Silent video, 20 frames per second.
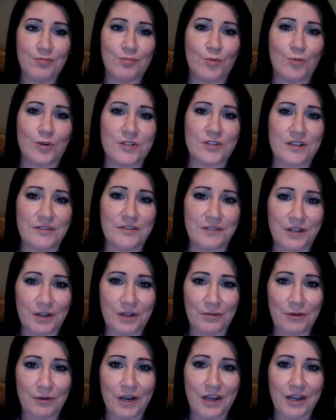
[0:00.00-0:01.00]
We're
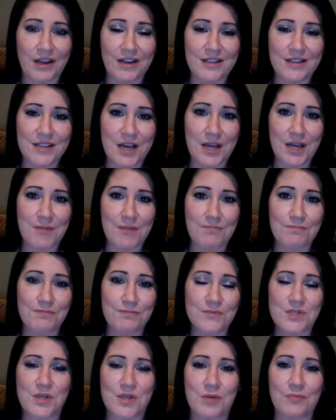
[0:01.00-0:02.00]
definitely running out of time.
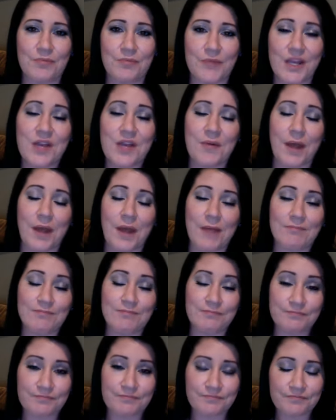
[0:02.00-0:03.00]
So anyway,
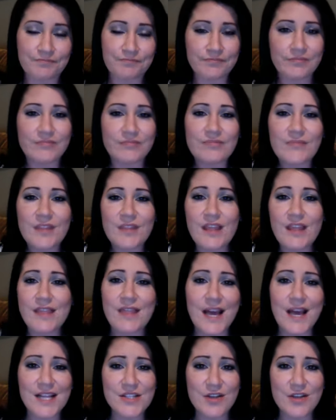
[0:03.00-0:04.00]

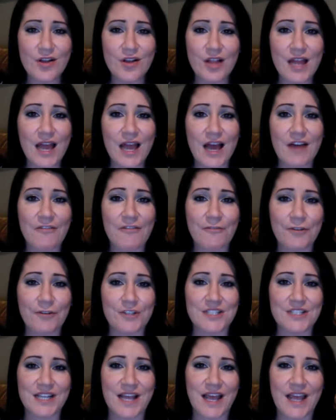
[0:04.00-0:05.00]
that's all I have for
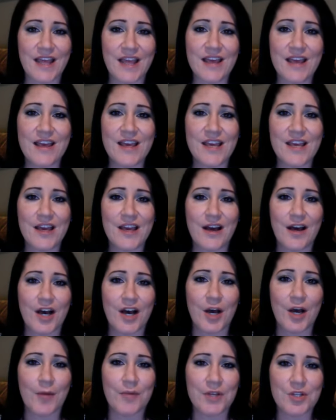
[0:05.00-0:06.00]
today.
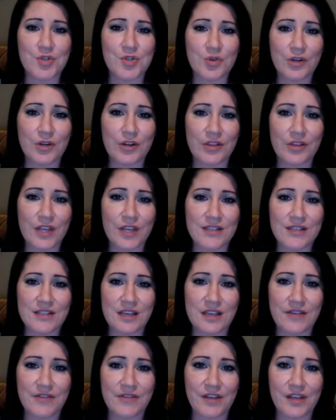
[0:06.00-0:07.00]
Enjoy your
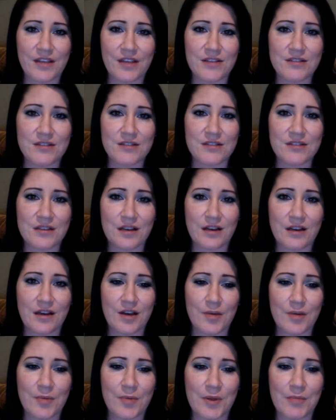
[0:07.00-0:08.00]
Thanksgivings,
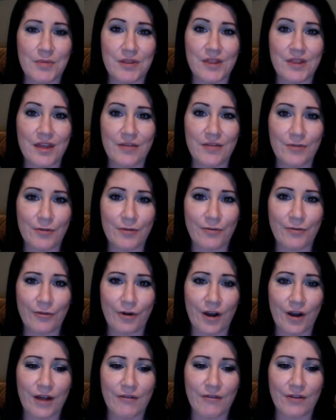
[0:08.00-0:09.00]
and be thankful
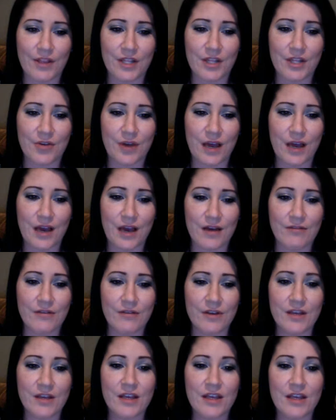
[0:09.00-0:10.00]
for everything you have,
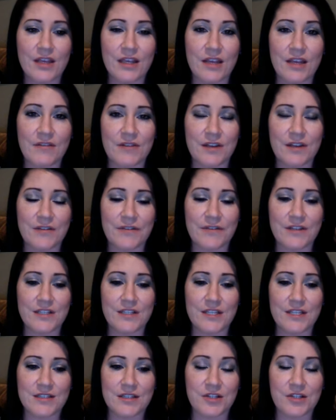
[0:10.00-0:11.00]
even if it
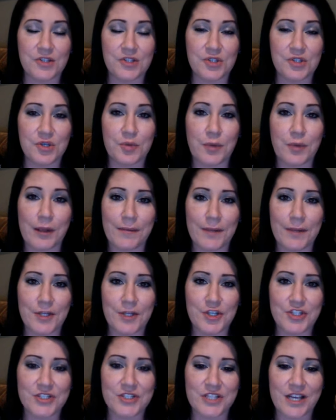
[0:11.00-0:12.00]
doesn't include a baby
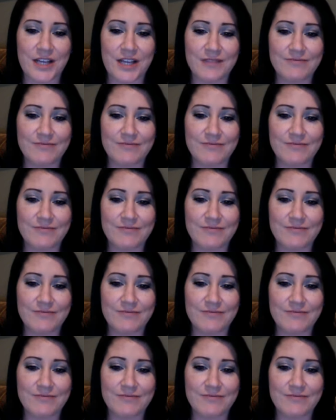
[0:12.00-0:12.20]
just yet.